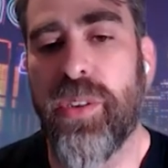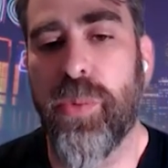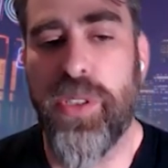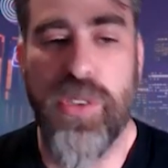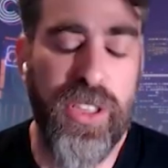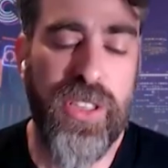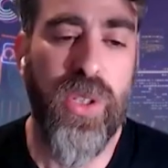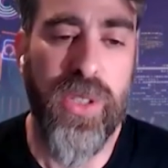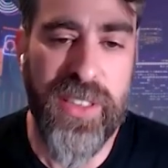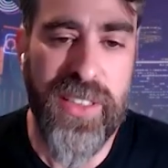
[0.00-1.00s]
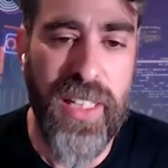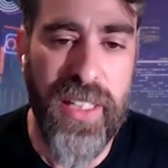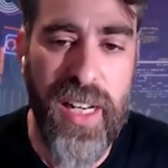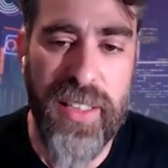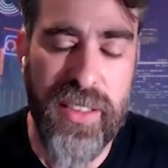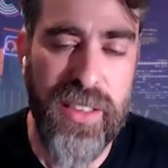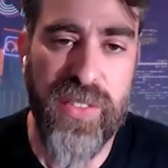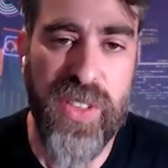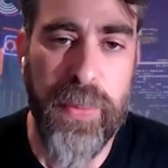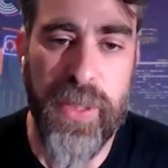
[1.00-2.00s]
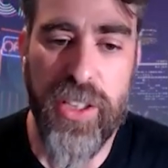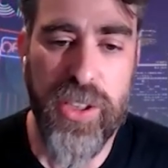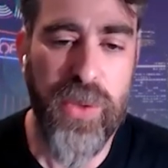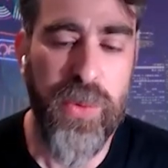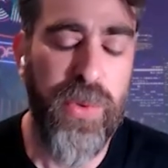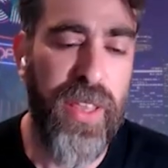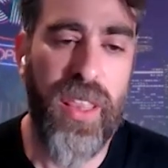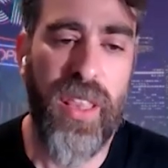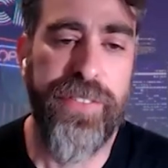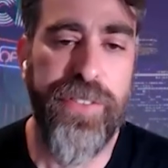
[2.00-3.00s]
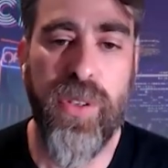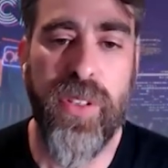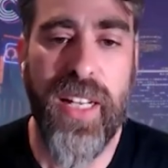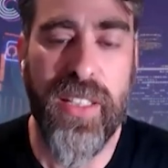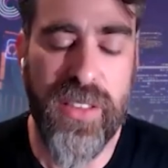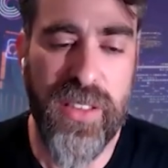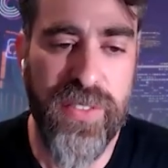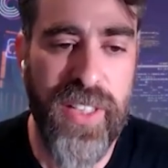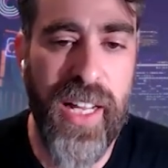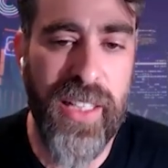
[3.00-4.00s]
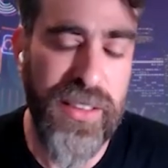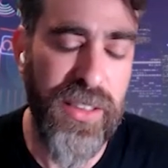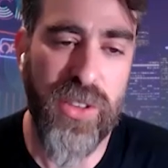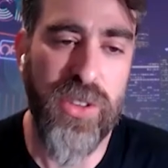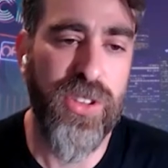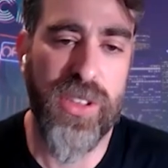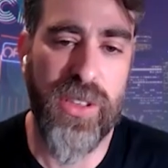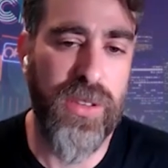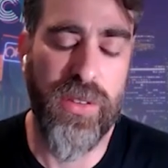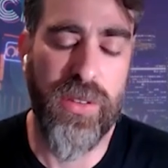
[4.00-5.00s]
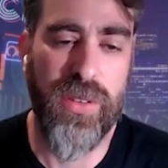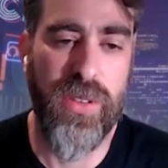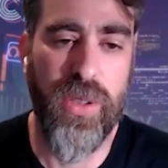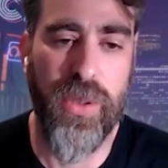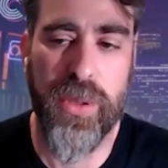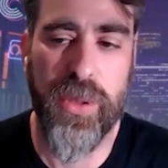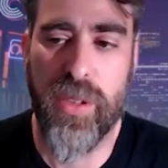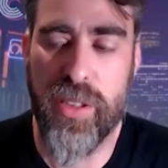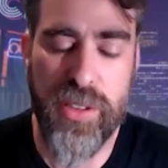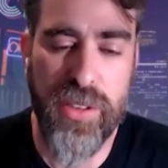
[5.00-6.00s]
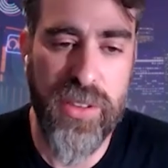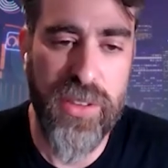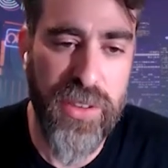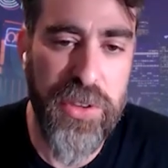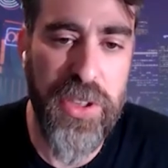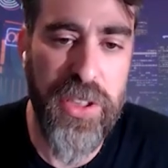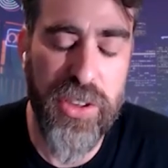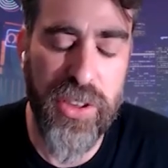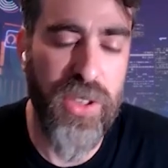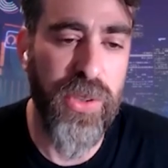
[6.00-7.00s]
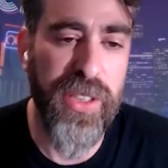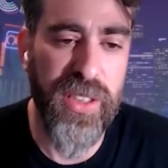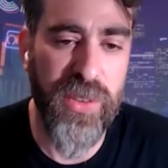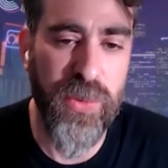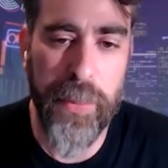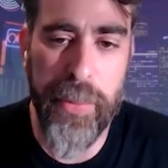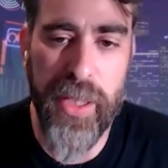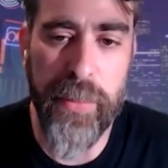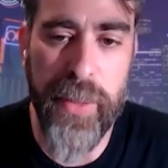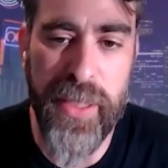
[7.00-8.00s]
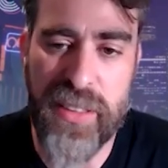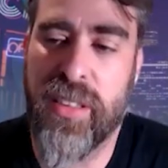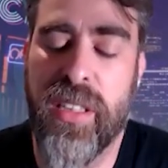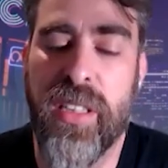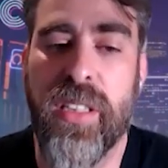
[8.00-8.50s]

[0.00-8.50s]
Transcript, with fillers: when you just look at static analysis of an application with a few thousands of classes, you just look, or you're you're usually just looking at one big mess.